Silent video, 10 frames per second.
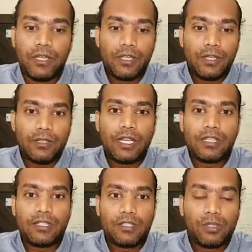That is
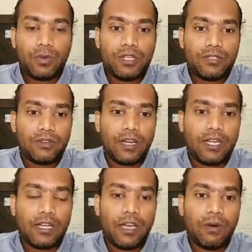the situation right
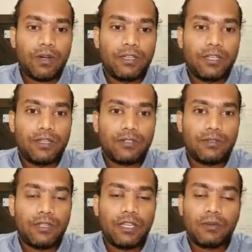now at the
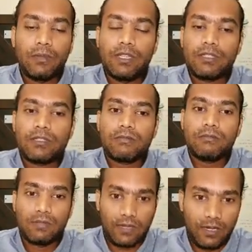industry. That means,
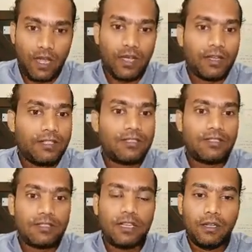yeah,
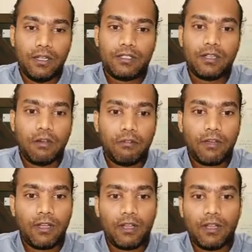it is tough.
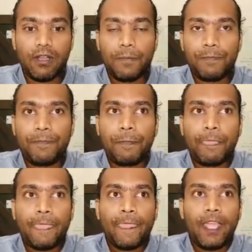And
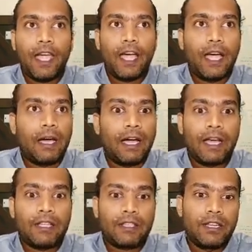
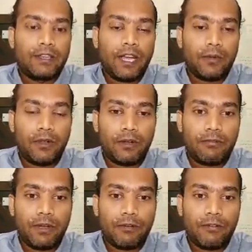as I interact with a lot of
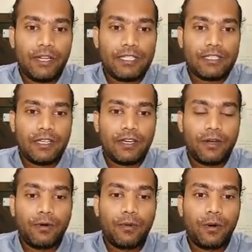my friends who
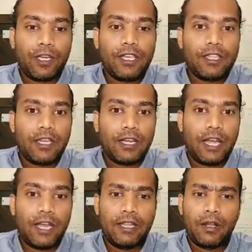are working there,
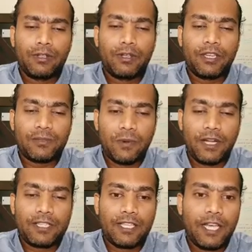and they also
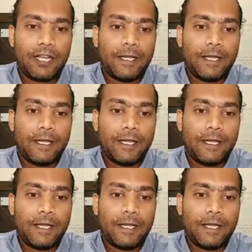express that